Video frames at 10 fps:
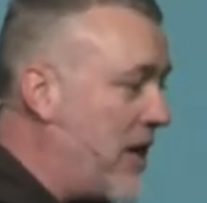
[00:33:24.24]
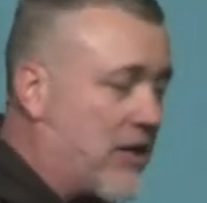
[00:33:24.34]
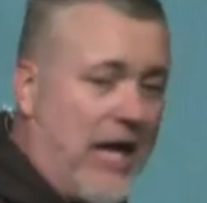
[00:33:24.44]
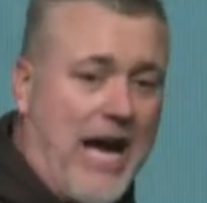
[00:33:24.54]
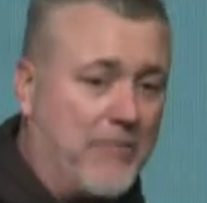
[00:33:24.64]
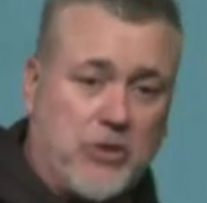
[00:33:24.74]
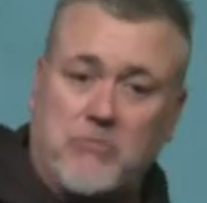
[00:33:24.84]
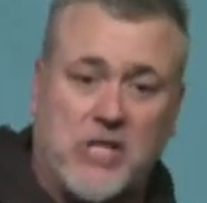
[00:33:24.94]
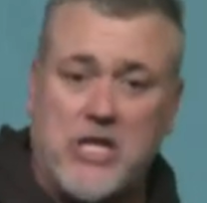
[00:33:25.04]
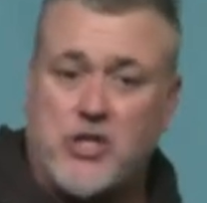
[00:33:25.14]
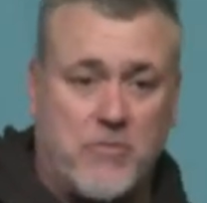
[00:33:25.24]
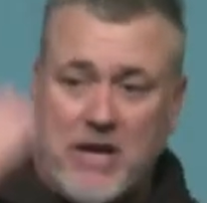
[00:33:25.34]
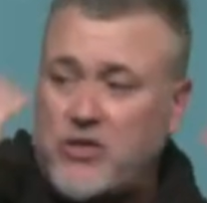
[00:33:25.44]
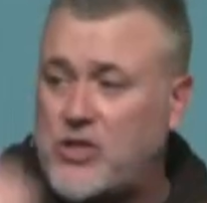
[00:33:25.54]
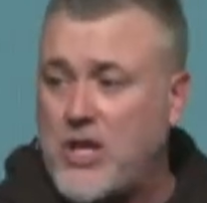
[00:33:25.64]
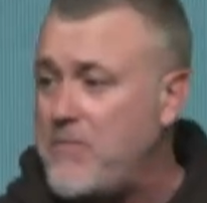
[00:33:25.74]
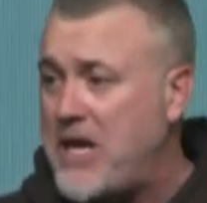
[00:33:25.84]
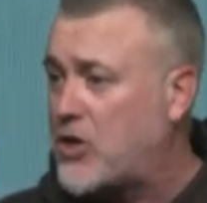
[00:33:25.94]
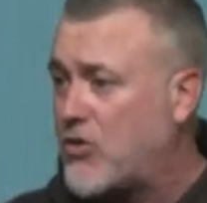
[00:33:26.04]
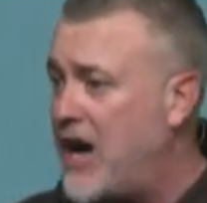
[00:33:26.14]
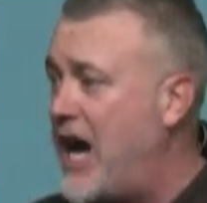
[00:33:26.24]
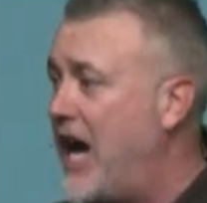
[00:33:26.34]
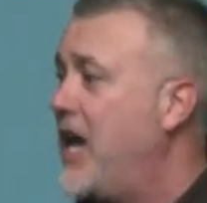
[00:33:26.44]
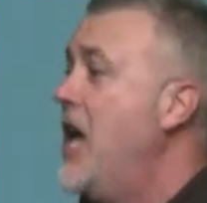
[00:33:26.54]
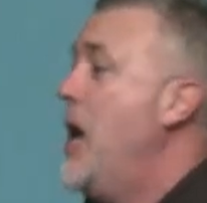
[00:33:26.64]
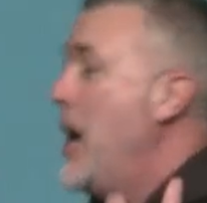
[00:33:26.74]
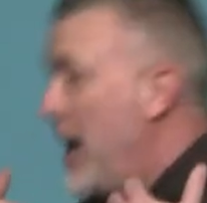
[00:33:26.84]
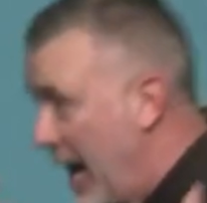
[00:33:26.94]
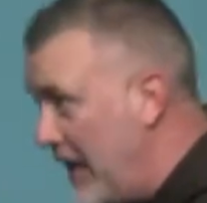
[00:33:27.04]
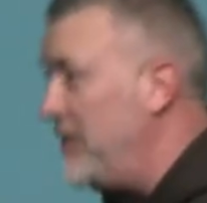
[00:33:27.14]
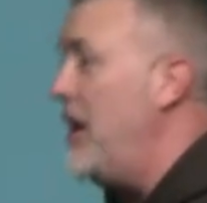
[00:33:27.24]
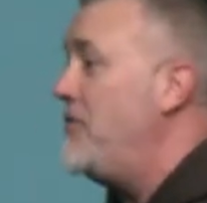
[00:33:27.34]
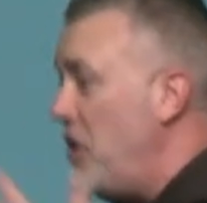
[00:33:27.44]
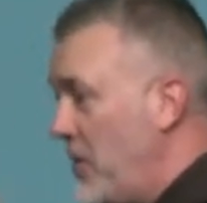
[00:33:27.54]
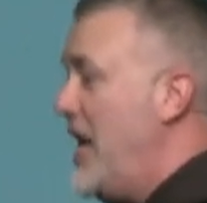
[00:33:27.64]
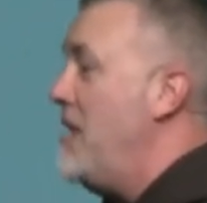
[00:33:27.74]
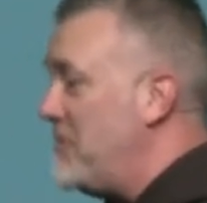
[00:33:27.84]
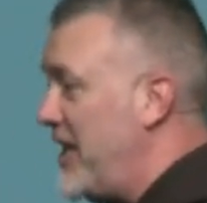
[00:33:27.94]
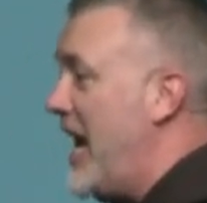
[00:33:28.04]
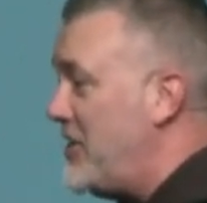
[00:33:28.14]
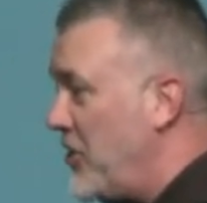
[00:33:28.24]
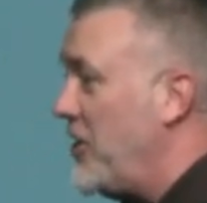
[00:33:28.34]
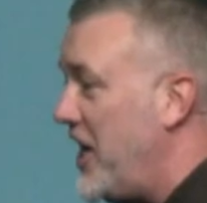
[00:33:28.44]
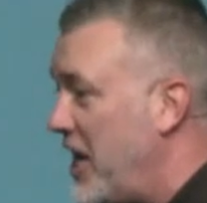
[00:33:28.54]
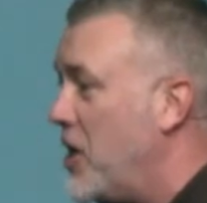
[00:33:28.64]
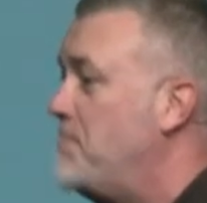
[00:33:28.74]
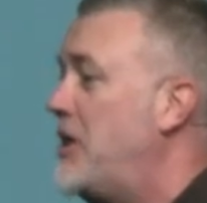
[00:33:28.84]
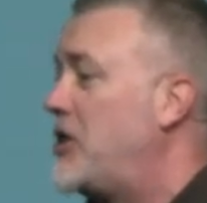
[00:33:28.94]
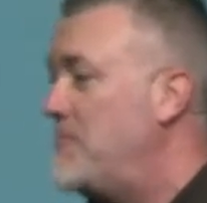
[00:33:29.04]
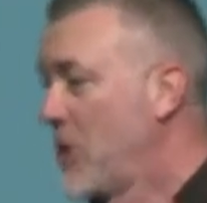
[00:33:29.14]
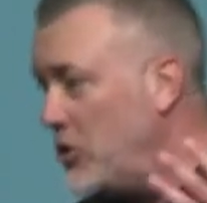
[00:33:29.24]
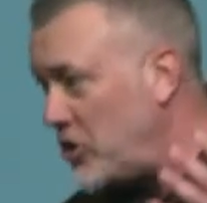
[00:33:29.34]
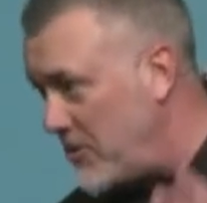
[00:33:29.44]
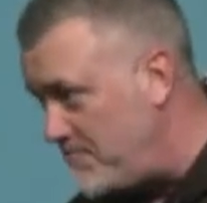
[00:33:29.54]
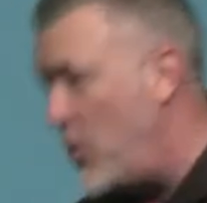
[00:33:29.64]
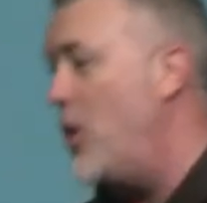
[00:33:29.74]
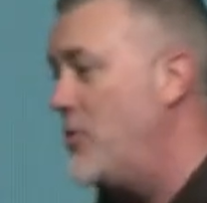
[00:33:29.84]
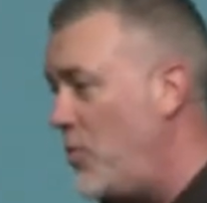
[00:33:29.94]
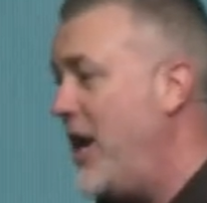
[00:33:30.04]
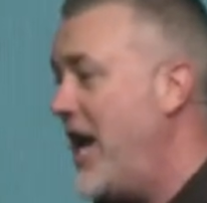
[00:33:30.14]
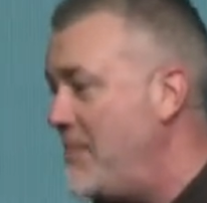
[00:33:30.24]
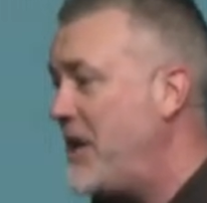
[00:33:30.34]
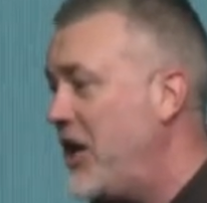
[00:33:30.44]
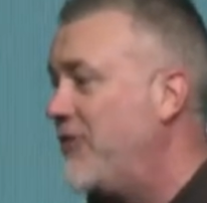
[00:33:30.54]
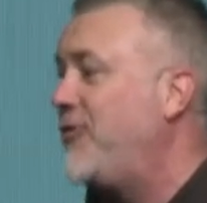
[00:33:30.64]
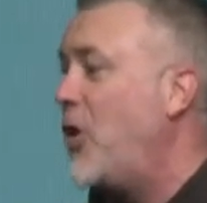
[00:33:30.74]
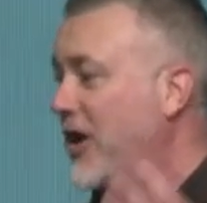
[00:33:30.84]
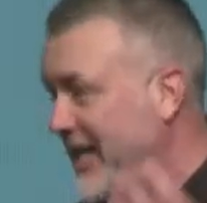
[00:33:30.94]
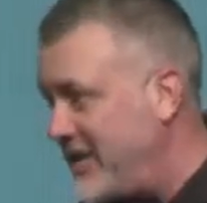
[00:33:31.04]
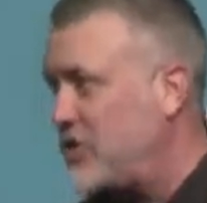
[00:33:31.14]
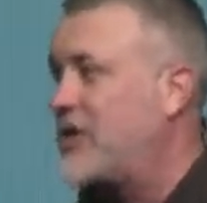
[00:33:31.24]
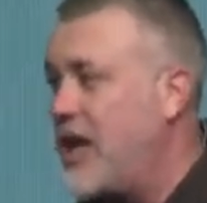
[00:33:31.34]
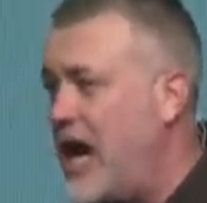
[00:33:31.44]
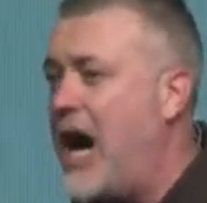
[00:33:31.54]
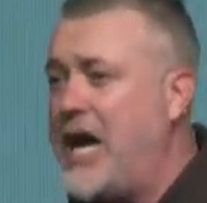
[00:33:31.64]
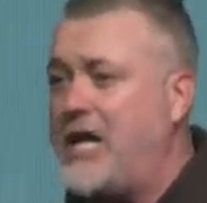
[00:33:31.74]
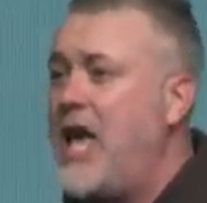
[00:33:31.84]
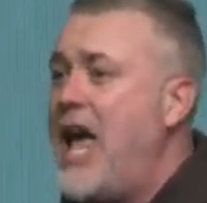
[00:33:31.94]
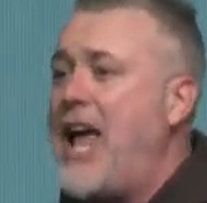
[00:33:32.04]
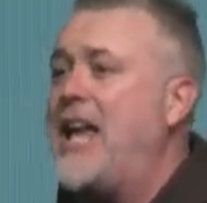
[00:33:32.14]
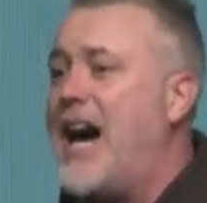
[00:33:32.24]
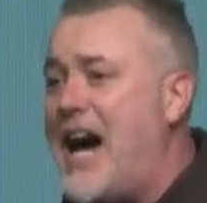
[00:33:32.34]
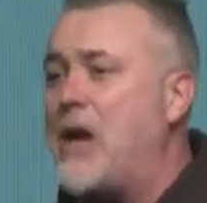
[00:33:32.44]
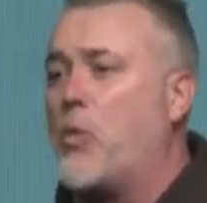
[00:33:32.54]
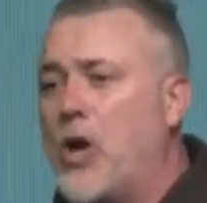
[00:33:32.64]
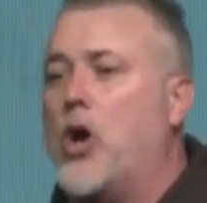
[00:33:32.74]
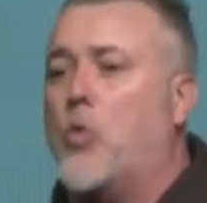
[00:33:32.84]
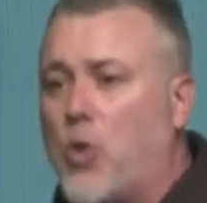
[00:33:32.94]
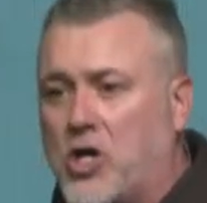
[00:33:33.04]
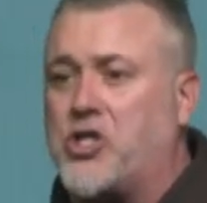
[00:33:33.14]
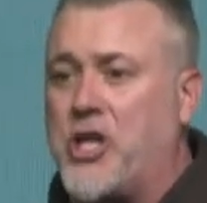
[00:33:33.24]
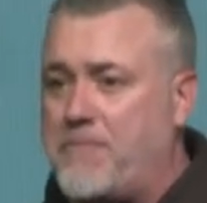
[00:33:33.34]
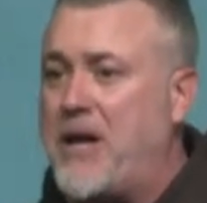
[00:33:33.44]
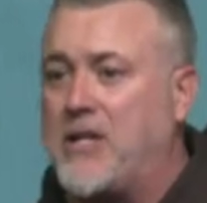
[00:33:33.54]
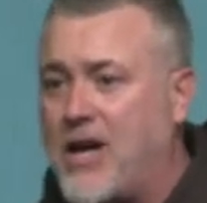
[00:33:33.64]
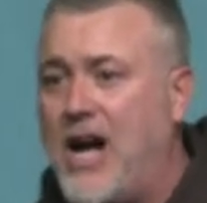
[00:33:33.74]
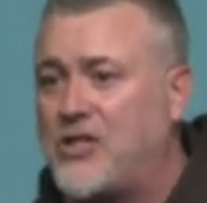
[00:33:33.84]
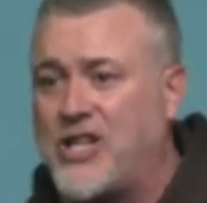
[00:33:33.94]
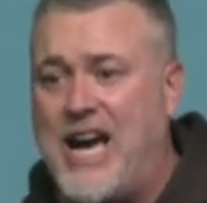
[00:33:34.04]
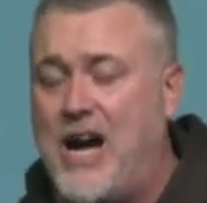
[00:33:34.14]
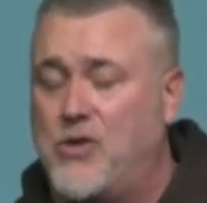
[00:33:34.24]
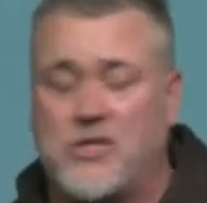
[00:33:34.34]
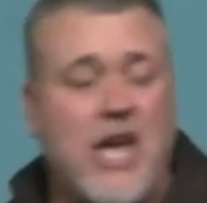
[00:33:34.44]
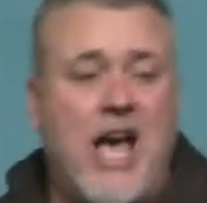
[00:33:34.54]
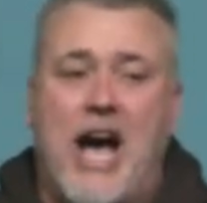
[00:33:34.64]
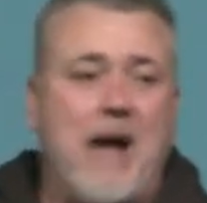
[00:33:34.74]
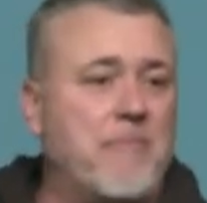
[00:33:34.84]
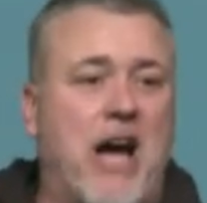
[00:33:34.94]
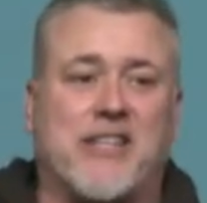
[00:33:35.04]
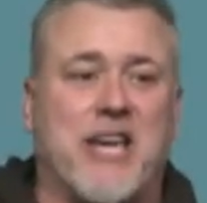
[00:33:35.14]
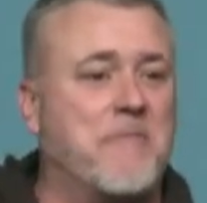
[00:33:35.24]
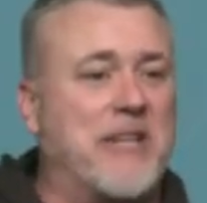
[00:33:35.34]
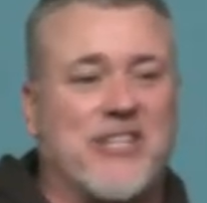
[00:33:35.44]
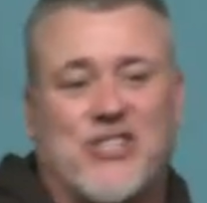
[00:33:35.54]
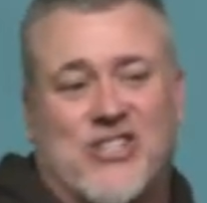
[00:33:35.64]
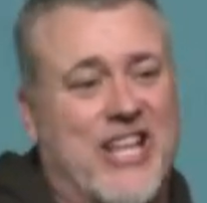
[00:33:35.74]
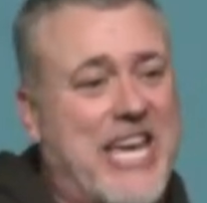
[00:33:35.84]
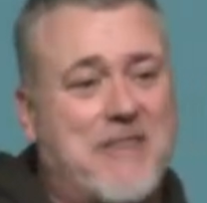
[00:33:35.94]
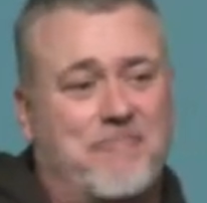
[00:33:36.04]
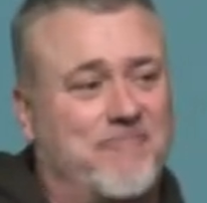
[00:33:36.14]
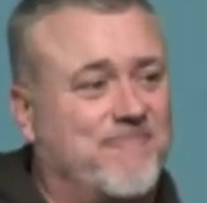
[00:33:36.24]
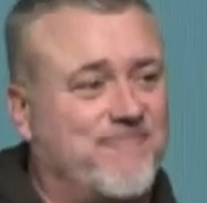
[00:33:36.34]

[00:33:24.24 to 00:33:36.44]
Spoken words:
me clap. Sometimes you may see me cry. I love you and I'm glad you're here, but the most important one I'm here for is God, and I will worship in God's house. I'm not coming to sleep.